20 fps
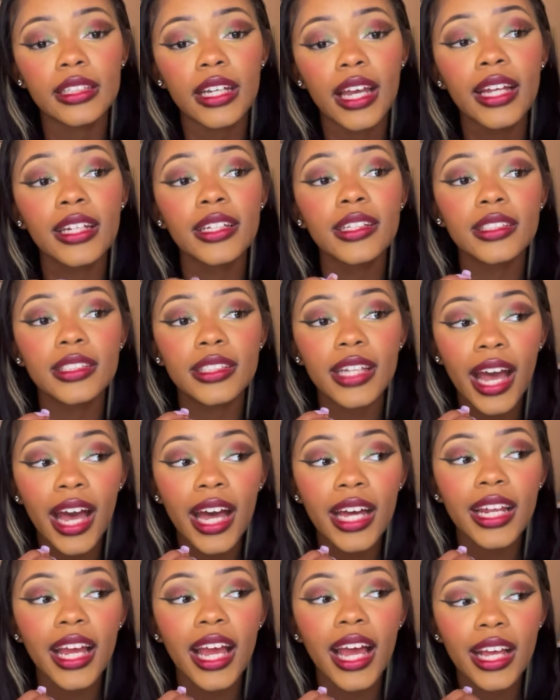Eddie's
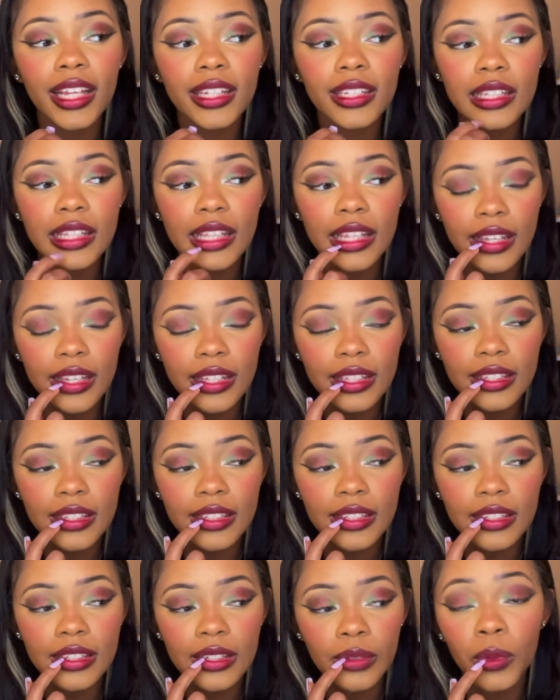dad has
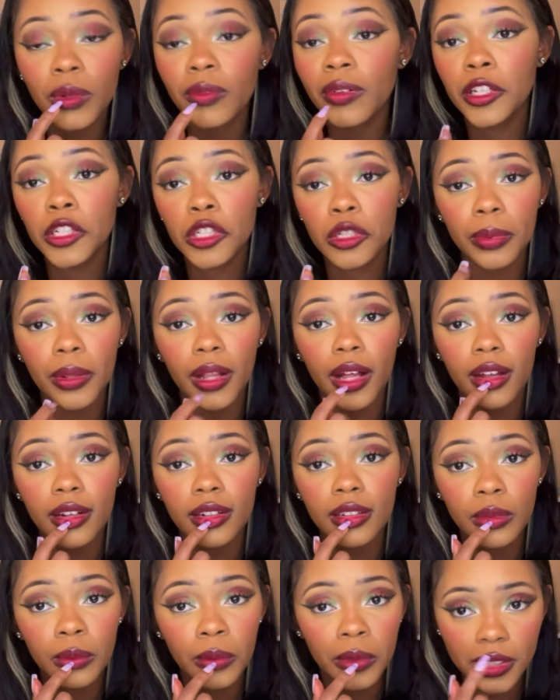this revenge plot.
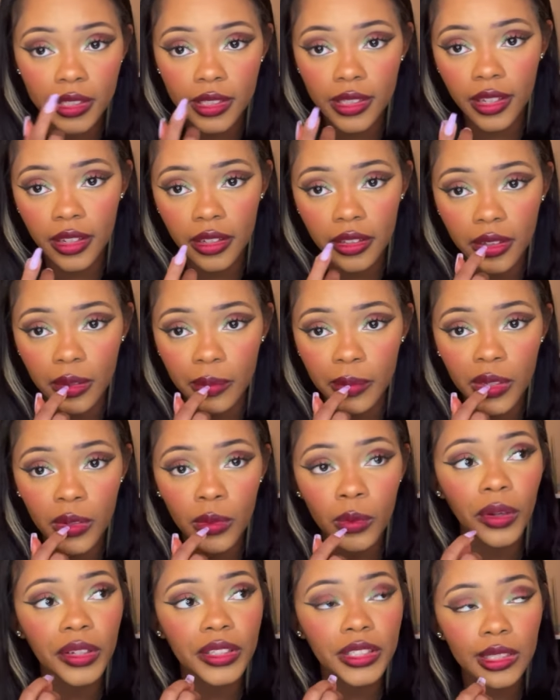He wants to kill him. He
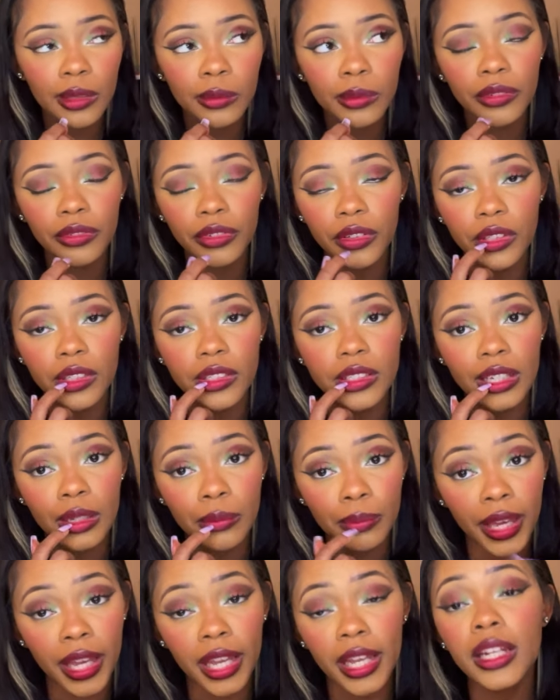wants him to feel the same
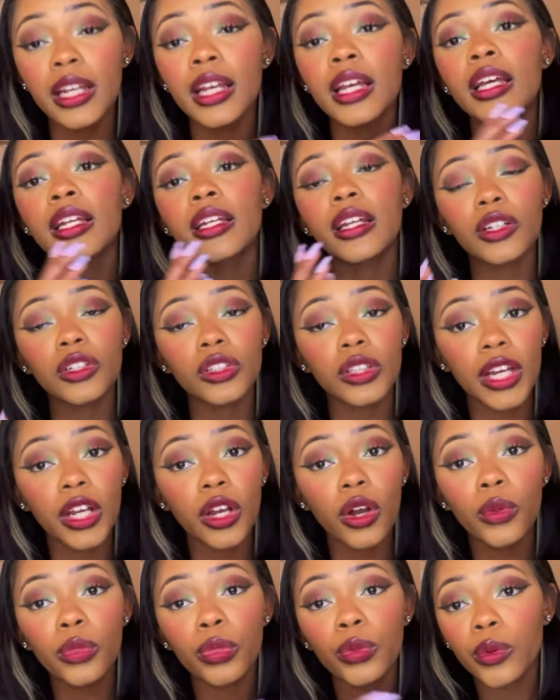pain. Now, do they
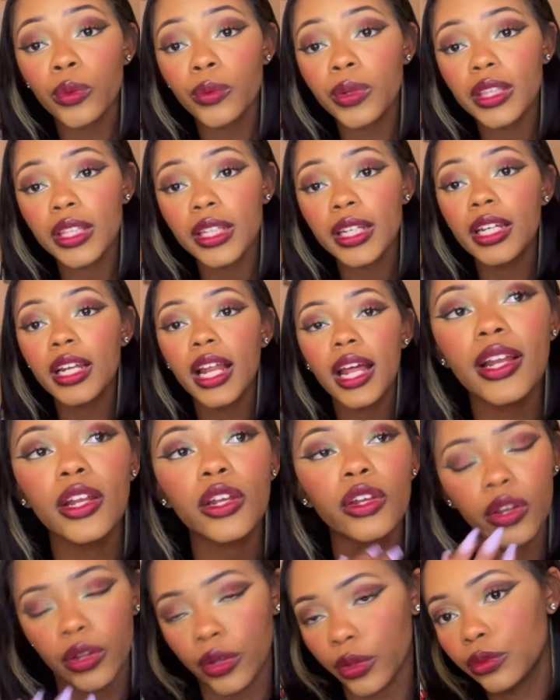go through with it?
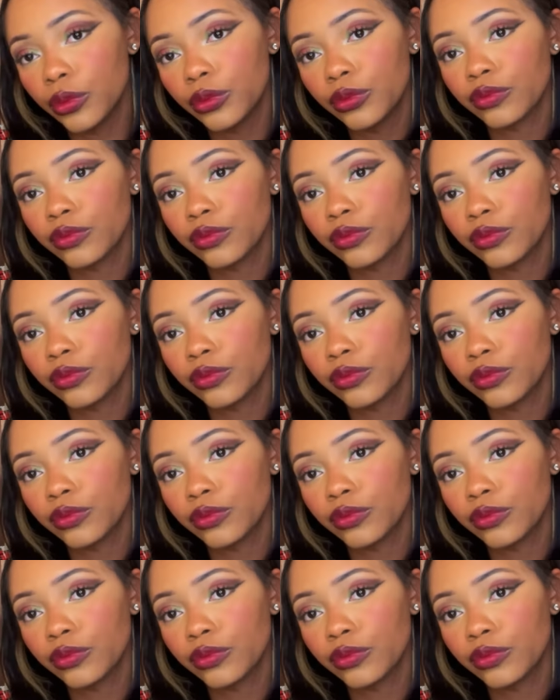No.